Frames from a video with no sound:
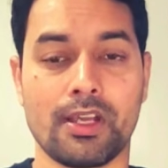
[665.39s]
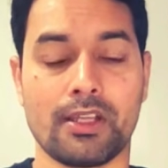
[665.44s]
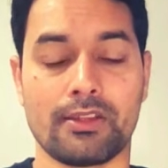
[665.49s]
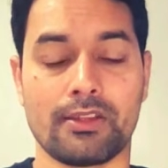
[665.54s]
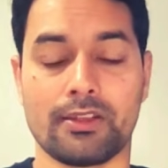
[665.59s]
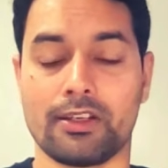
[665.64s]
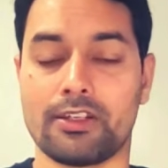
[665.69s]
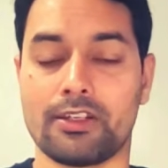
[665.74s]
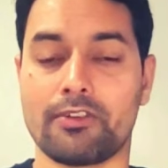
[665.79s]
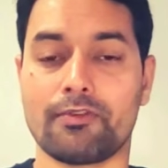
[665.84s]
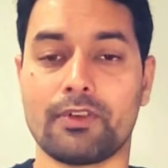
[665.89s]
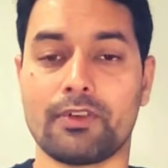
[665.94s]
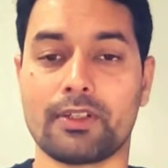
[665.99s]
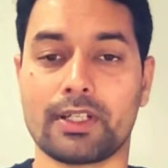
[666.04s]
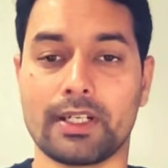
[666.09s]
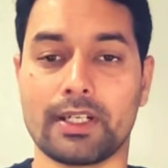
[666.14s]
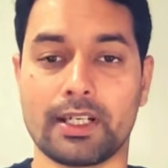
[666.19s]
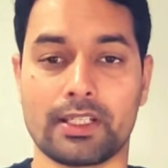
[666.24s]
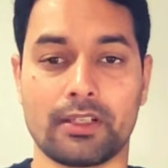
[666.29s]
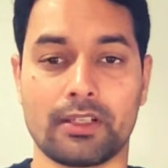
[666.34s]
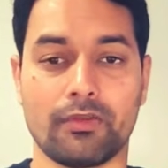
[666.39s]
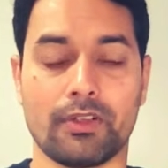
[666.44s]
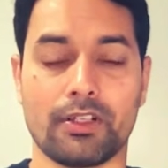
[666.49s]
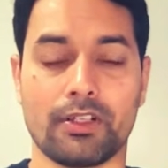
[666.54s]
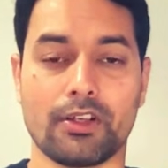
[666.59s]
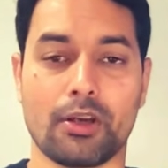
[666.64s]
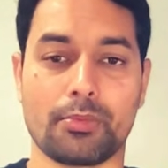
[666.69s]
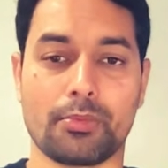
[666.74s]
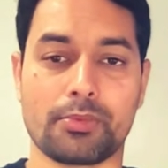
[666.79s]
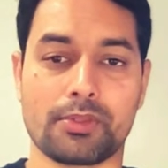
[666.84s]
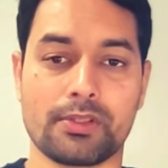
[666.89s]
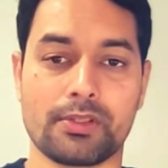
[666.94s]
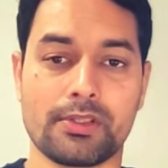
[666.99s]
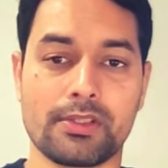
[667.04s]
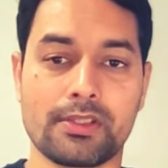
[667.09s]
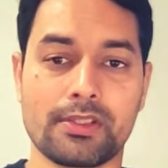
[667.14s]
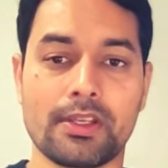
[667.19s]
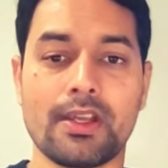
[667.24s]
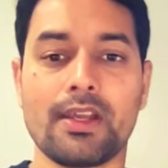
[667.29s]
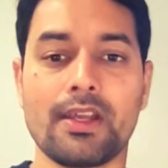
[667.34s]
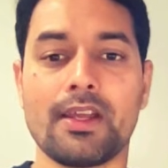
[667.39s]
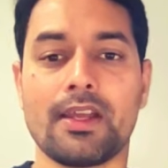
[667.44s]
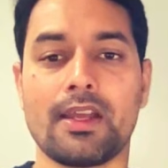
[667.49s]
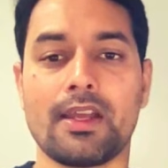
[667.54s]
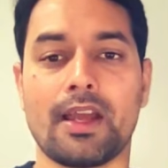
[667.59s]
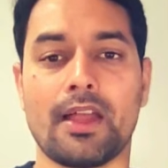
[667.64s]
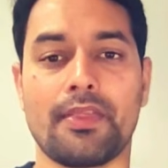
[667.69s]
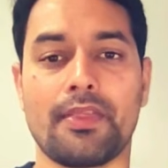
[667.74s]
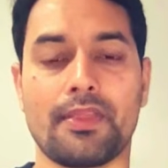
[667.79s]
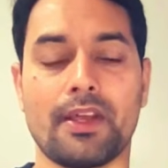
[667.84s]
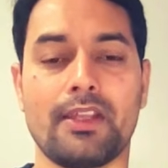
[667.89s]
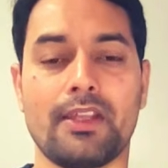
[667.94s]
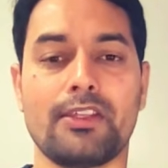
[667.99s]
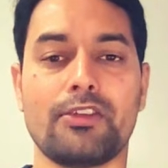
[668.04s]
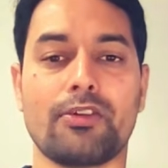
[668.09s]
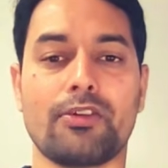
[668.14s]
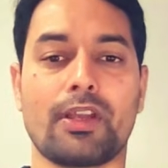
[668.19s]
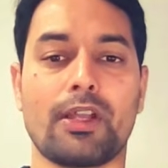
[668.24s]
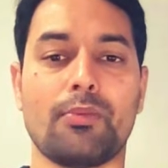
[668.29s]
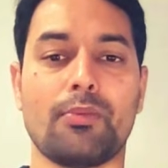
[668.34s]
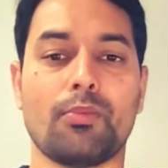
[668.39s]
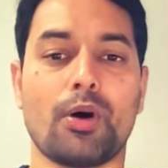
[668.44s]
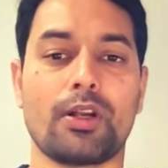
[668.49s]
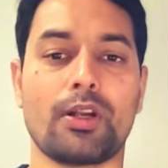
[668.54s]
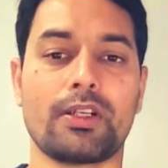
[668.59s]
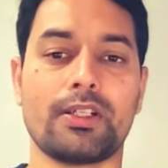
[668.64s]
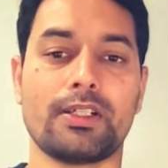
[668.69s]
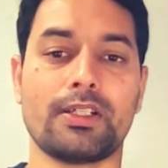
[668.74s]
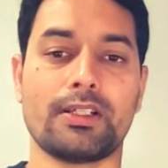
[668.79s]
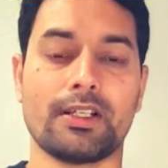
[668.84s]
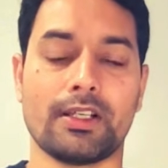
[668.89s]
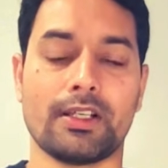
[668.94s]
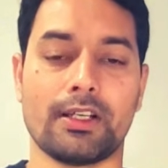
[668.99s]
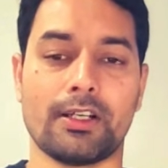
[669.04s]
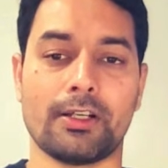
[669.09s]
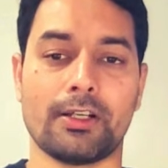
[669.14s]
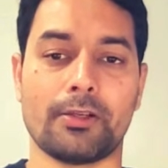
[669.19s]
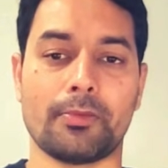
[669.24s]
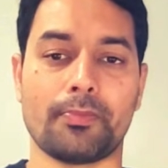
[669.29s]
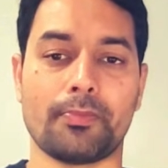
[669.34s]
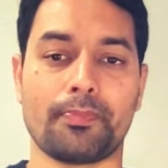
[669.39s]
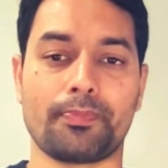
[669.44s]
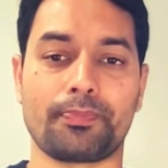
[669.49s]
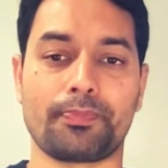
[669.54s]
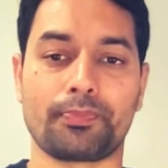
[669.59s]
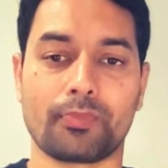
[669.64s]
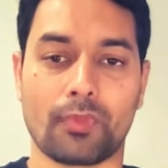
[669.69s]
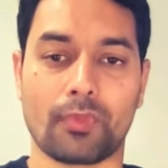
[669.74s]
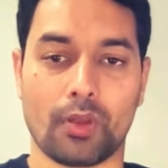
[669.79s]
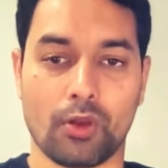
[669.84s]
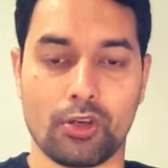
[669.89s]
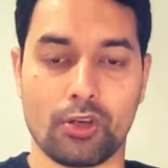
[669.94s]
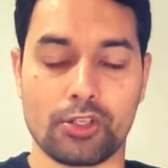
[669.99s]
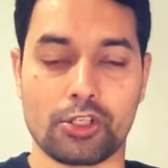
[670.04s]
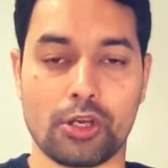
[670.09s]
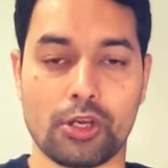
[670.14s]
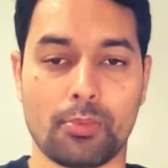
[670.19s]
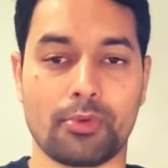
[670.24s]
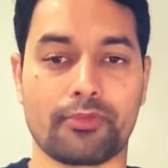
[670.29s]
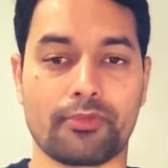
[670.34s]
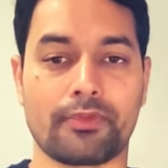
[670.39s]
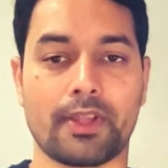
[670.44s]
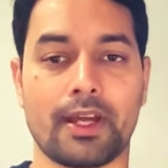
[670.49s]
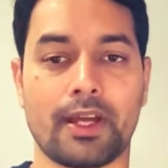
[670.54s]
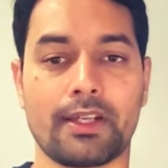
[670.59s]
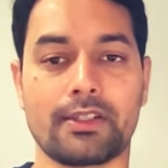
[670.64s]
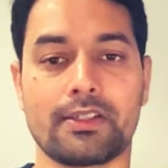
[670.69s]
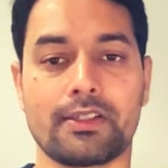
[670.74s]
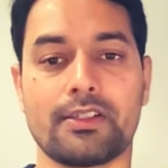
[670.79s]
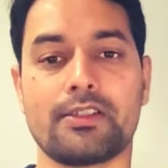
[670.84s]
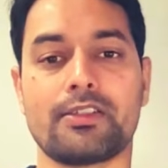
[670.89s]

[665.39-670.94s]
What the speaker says: There are different connectivity options, and then you can model on top of that.